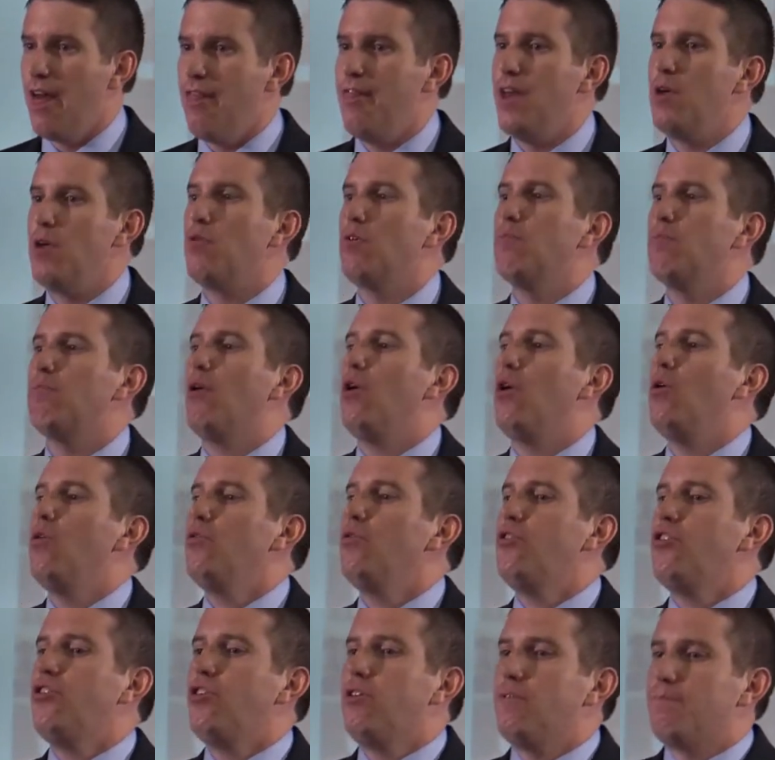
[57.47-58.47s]
They were
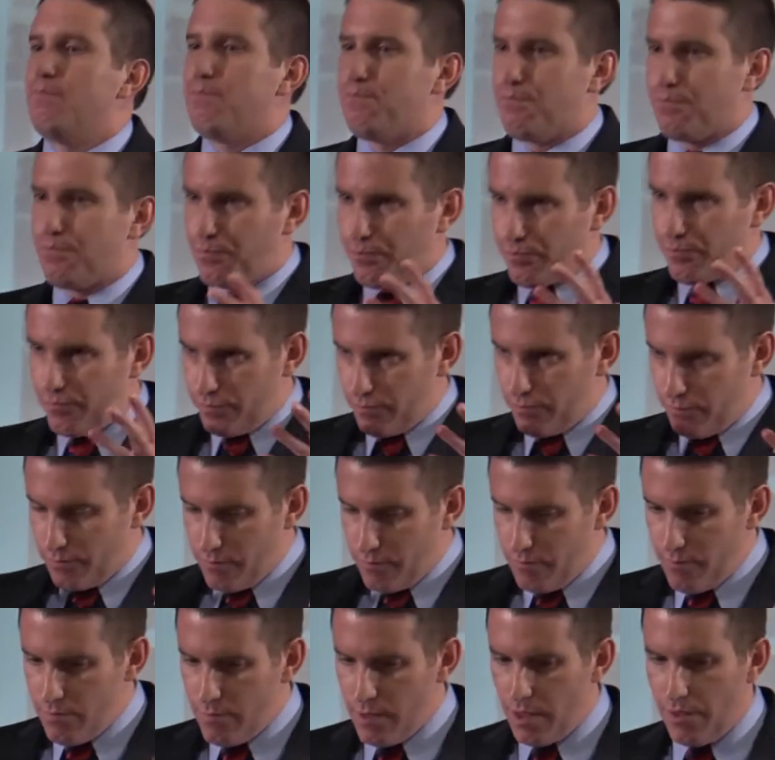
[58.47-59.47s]
both
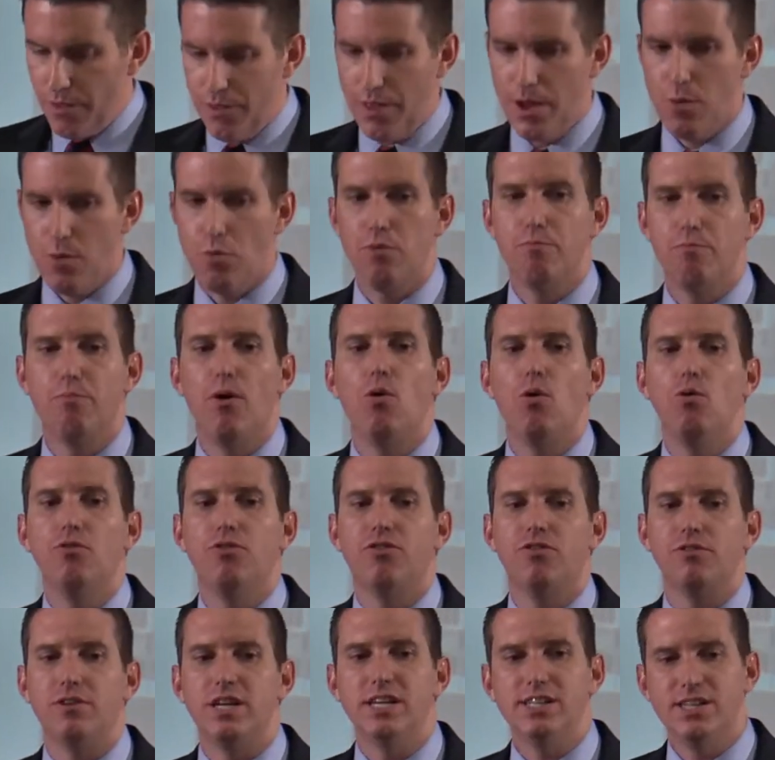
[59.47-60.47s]
they were both
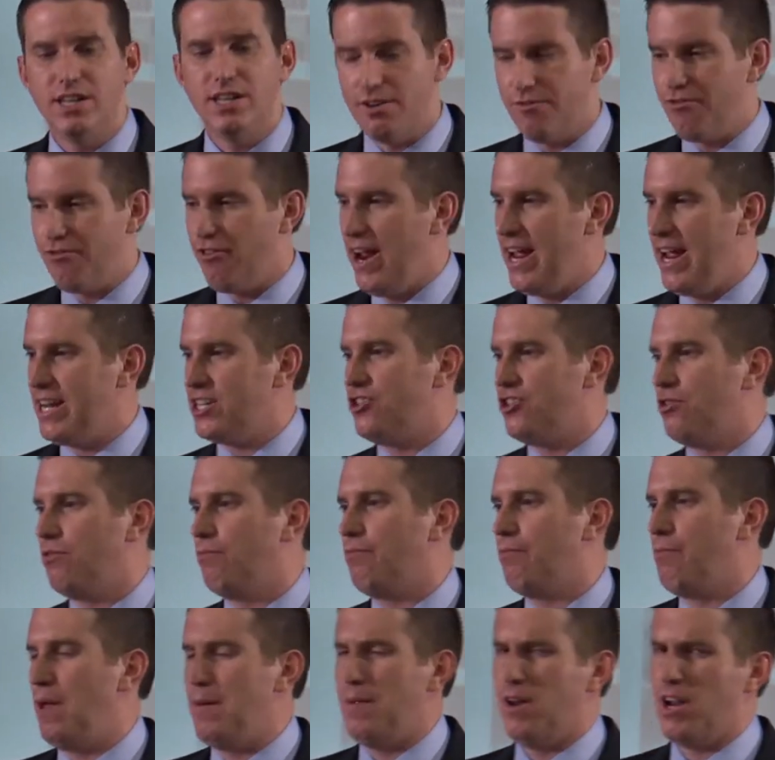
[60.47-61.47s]
disenfranchised,
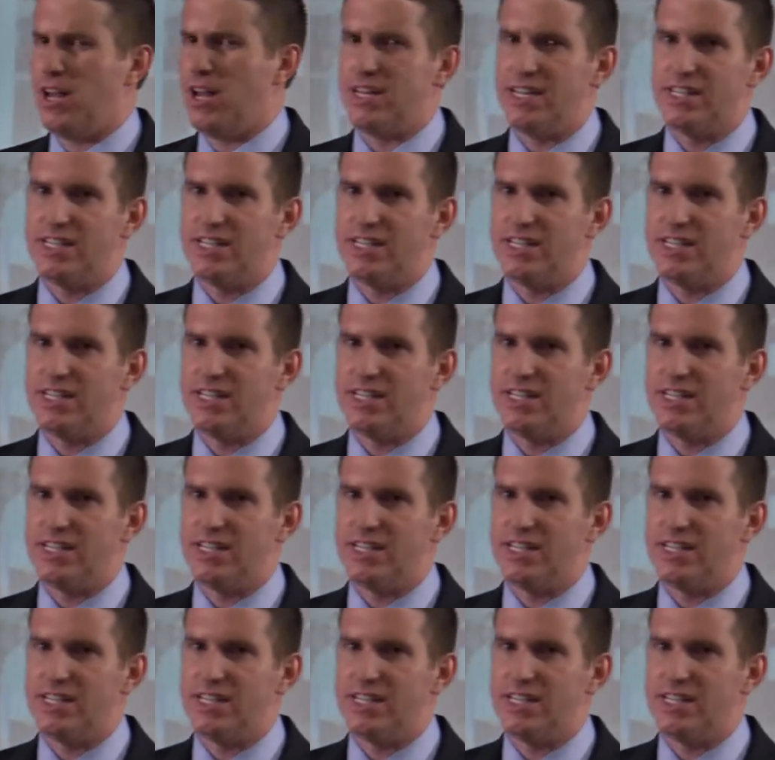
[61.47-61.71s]
maybe not